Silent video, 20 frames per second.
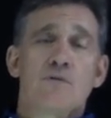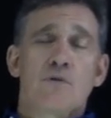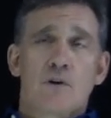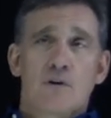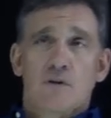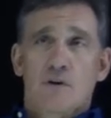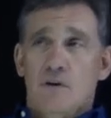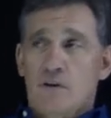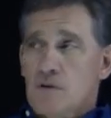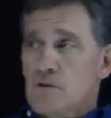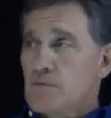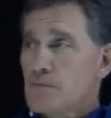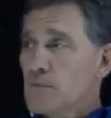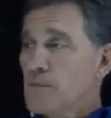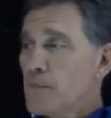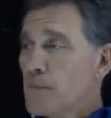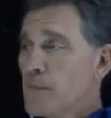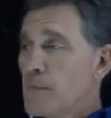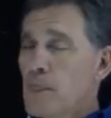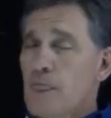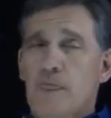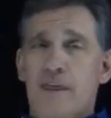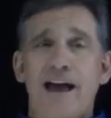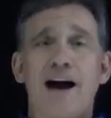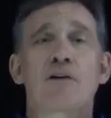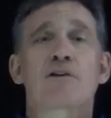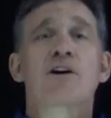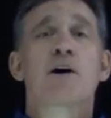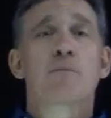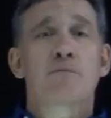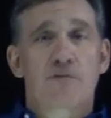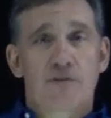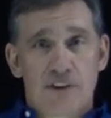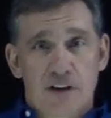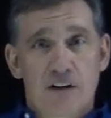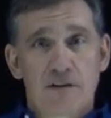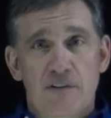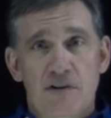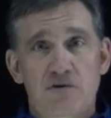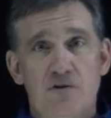the outcome for
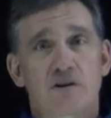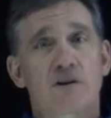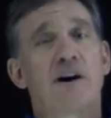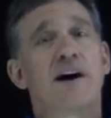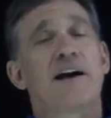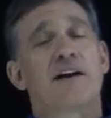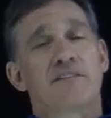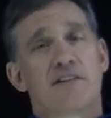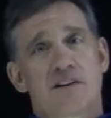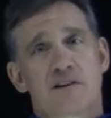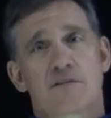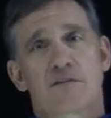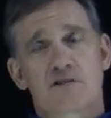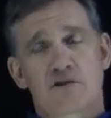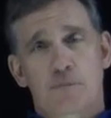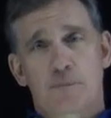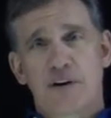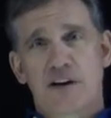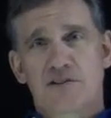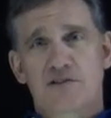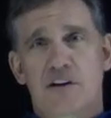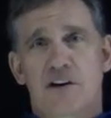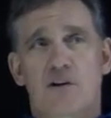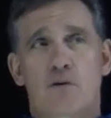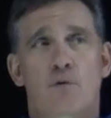the individual client and the individual patient,